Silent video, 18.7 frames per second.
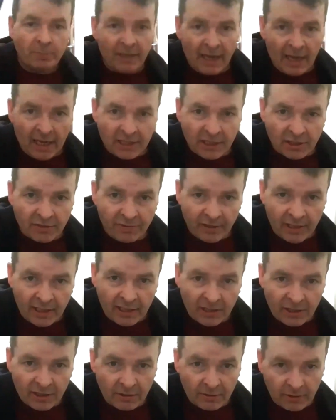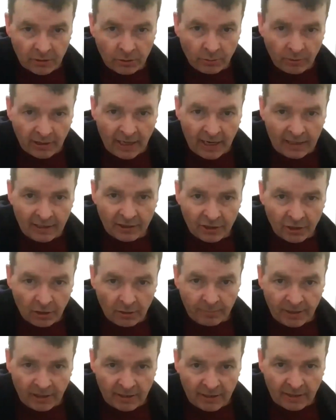my hands for this, so again, this is going
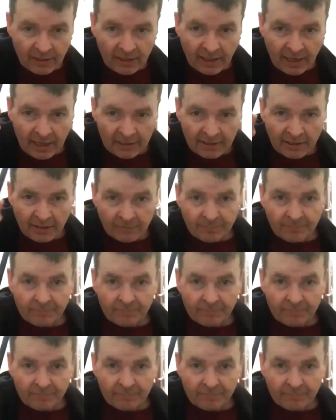to be another cut.